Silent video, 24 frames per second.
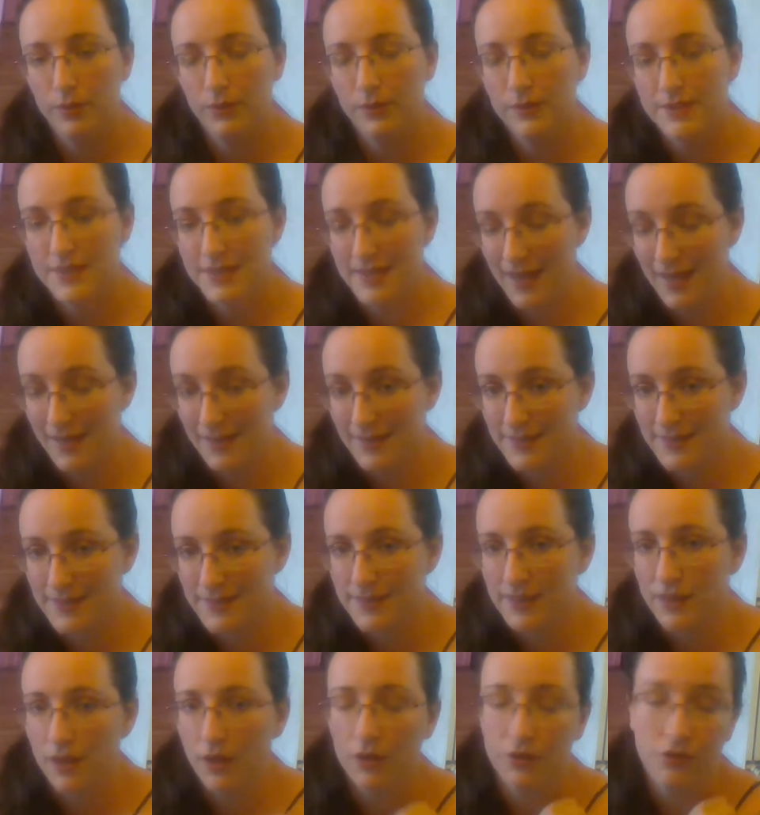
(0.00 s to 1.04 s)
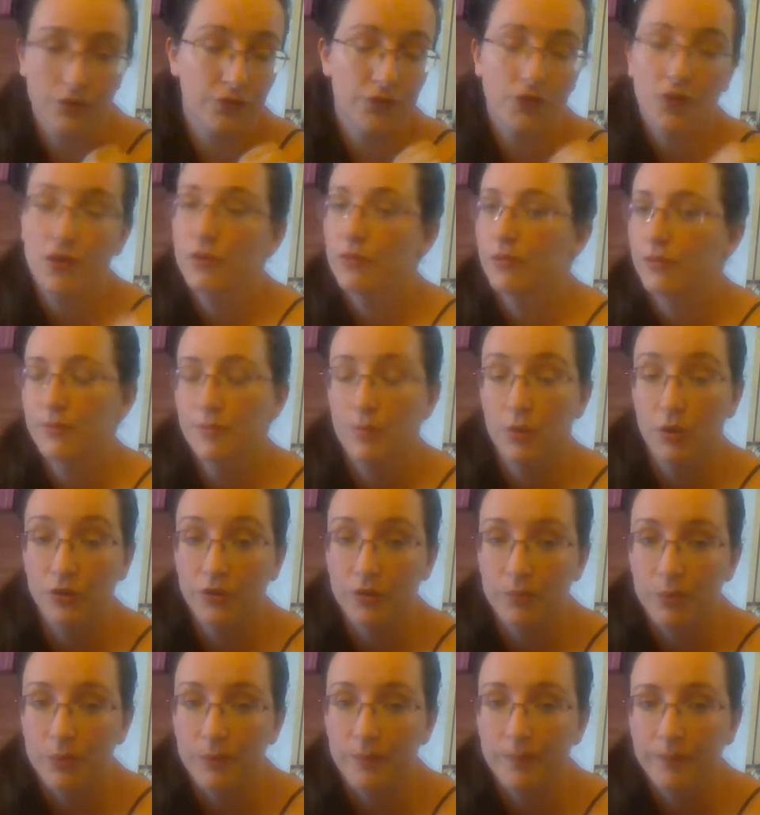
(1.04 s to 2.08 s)
sets as far as
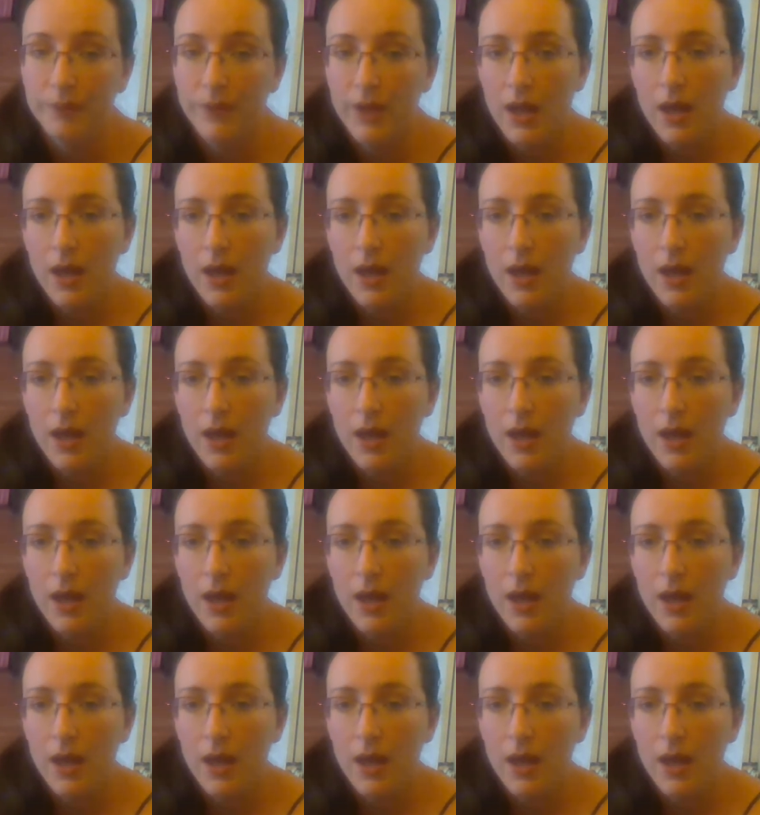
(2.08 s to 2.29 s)
possible.